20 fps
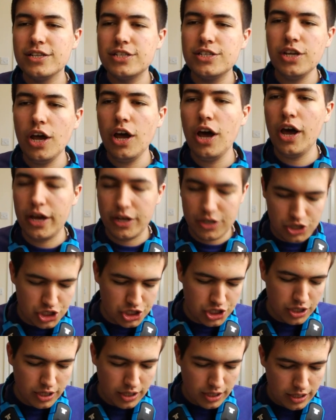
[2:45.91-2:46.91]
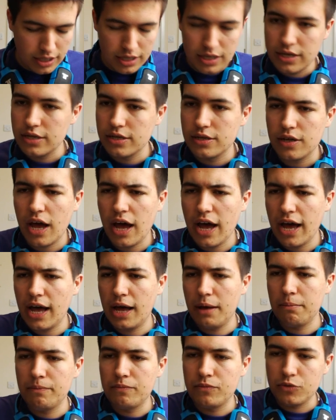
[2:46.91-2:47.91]
Search. Do
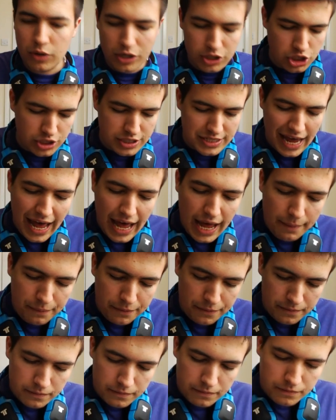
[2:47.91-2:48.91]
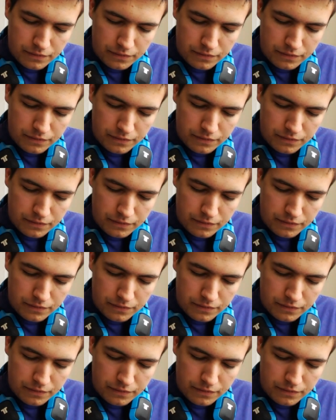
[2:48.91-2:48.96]
I just tap?